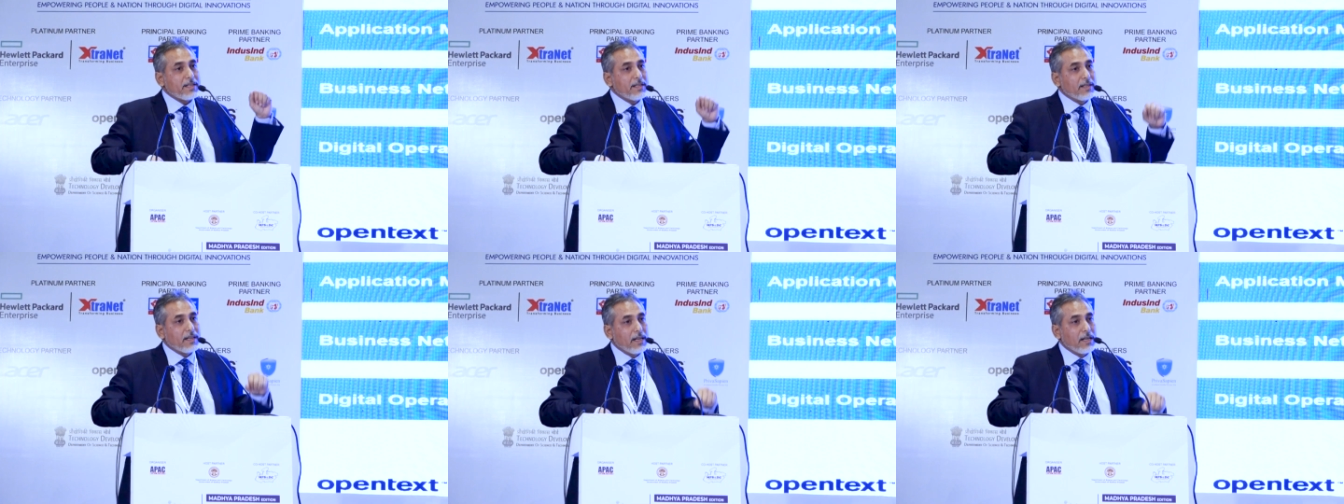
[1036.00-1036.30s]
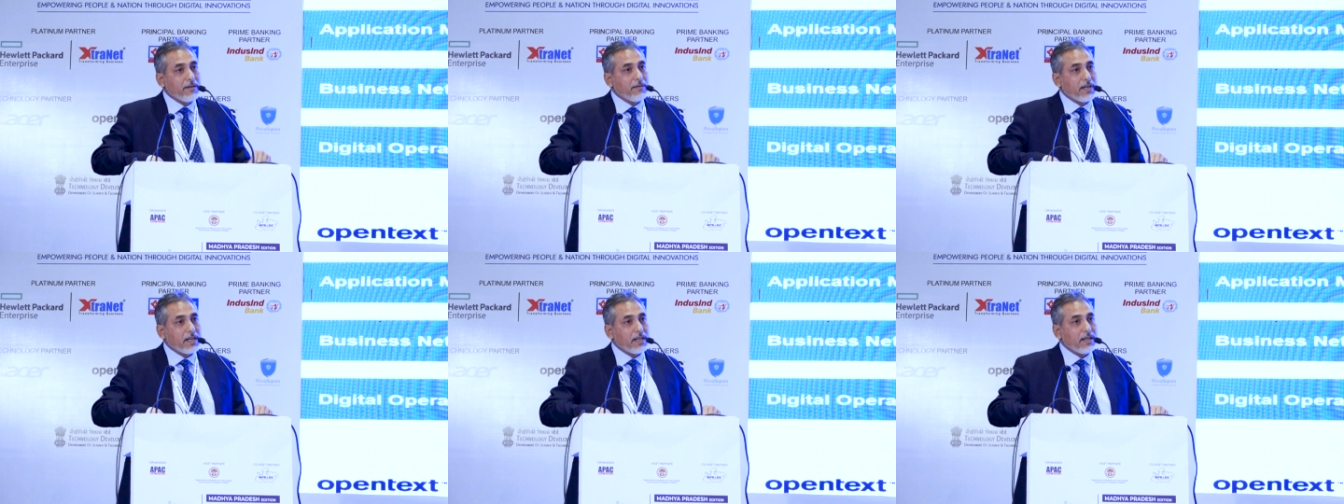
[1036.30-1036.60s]

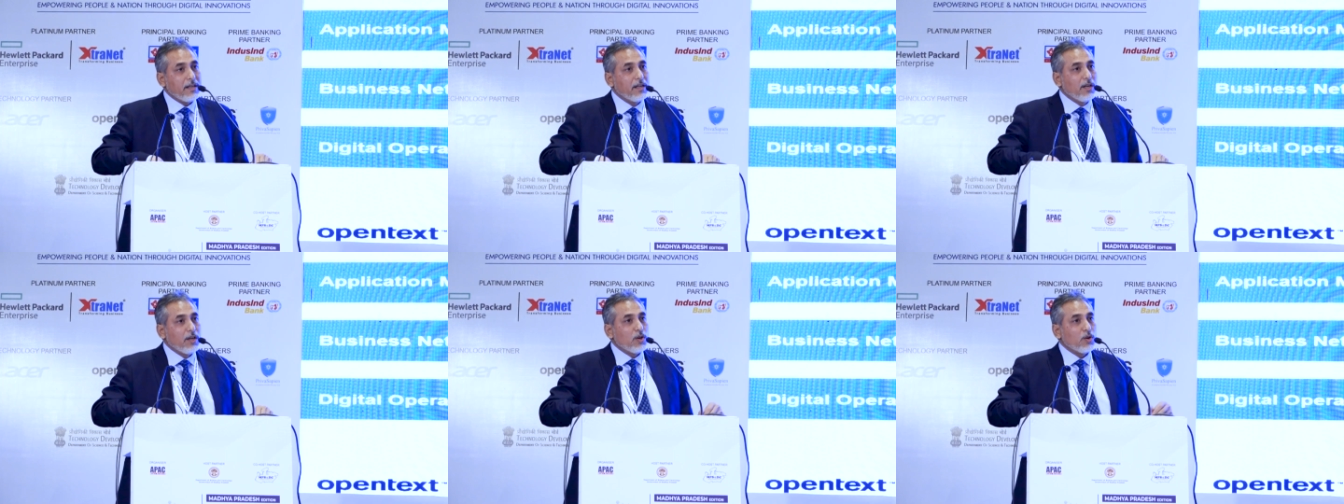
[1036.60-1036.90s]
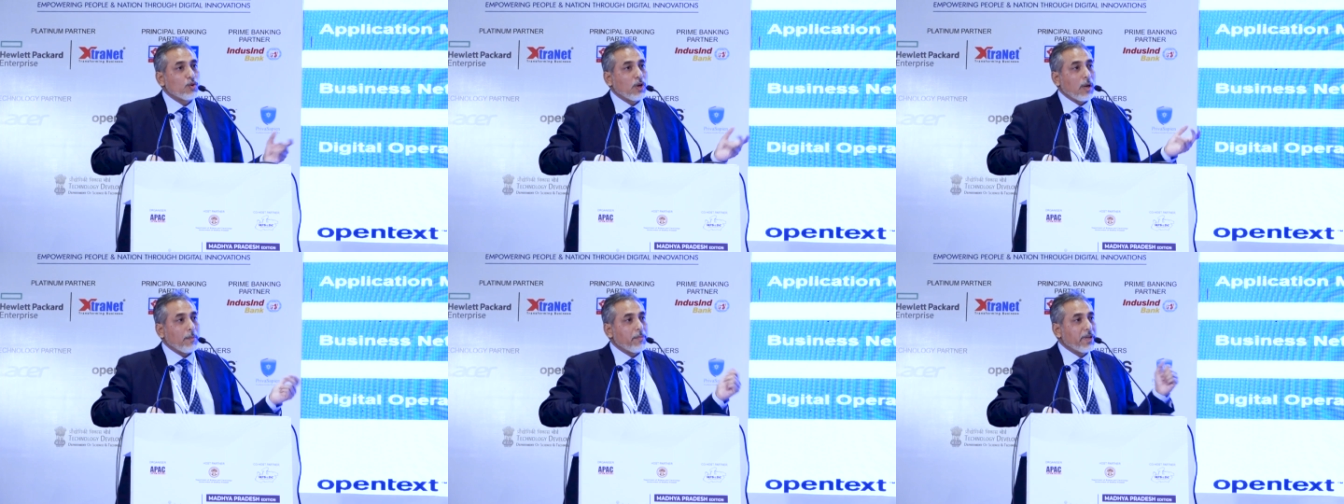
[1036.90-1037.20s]
delivery
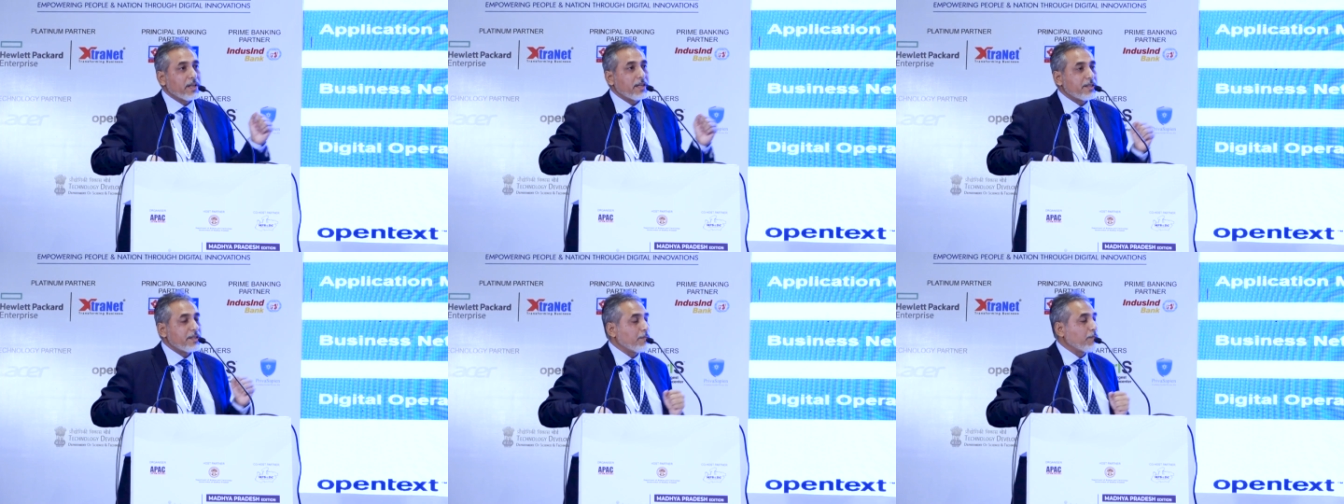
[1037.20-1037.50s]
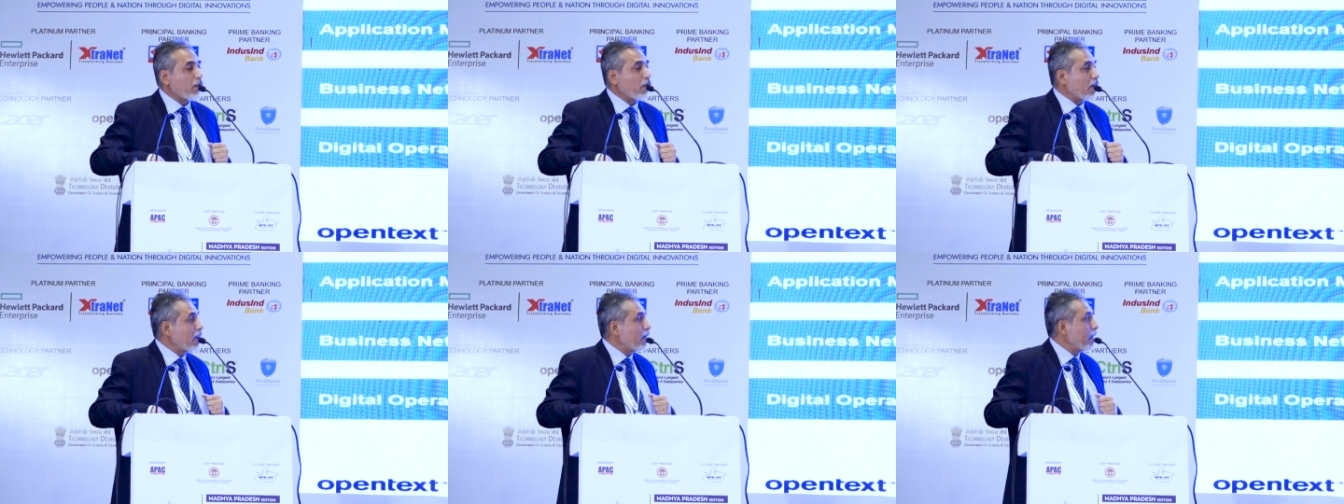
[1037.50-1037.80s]
to application
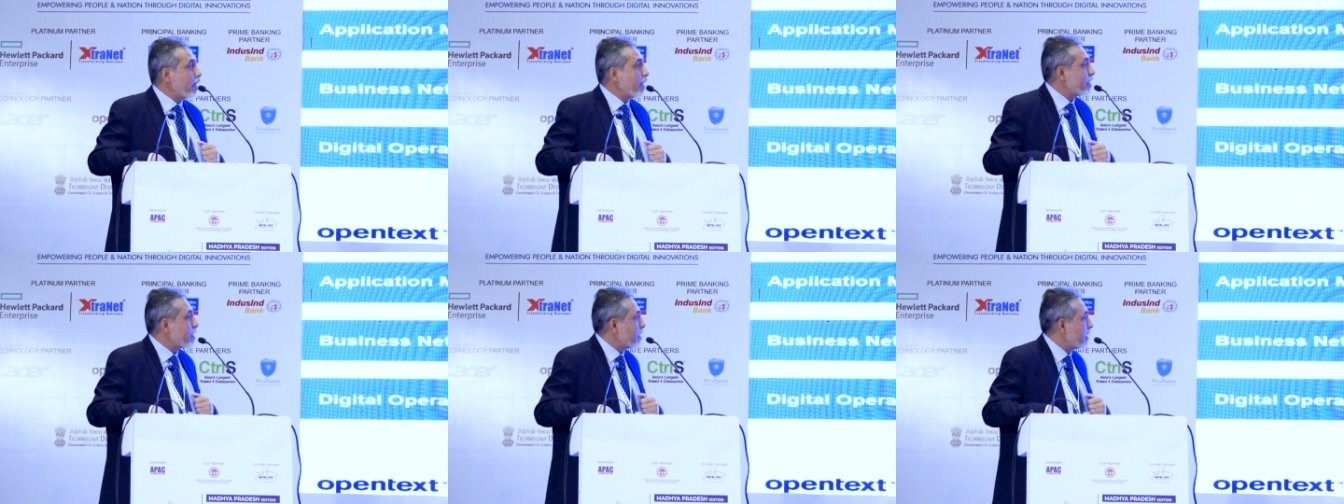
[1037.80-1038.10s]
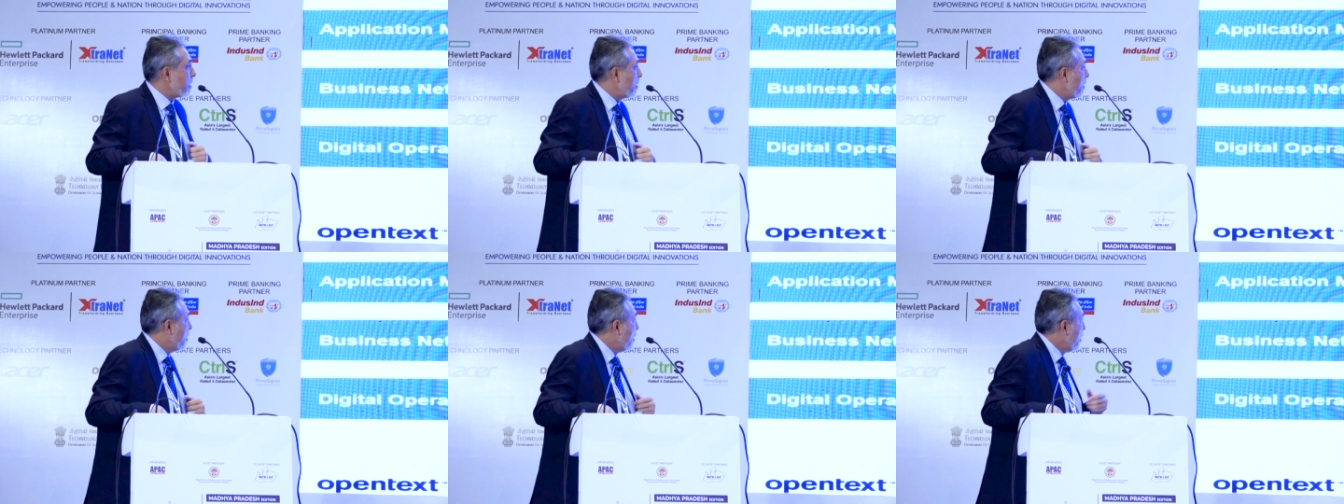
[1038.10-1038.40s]

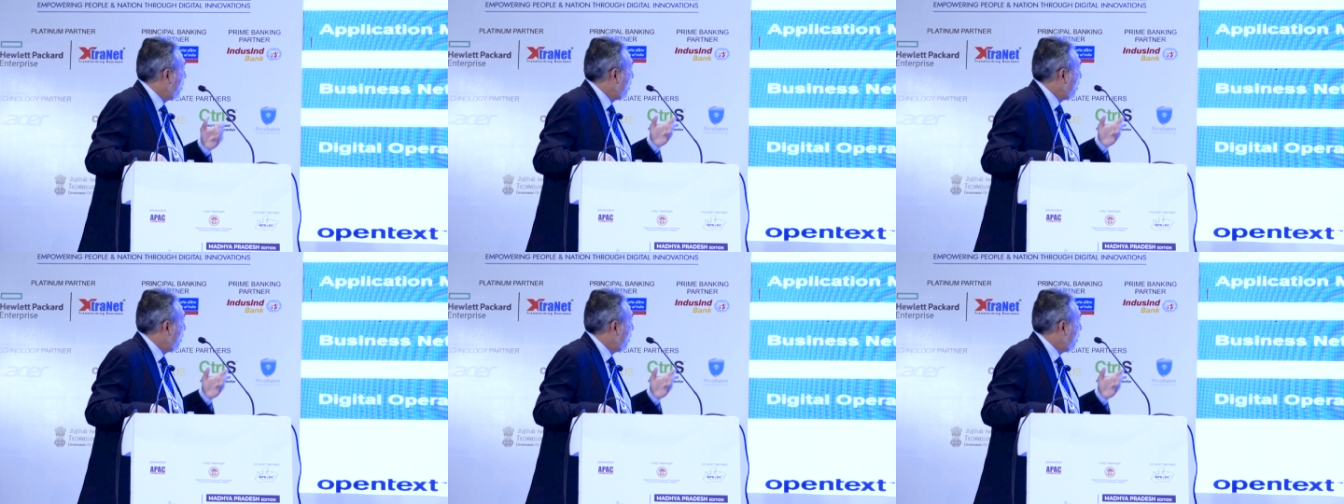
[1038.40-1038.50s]
modernization,